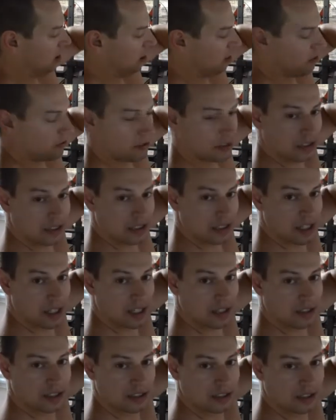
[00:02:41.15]
Literally
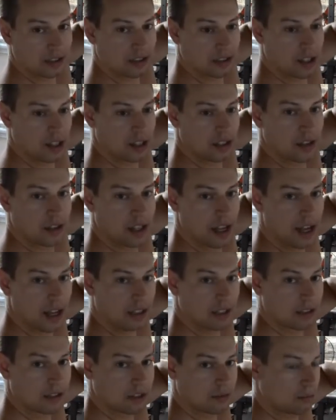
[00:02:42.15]
nothing
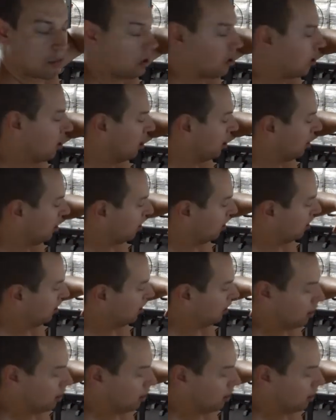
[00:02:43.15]
contacts the bar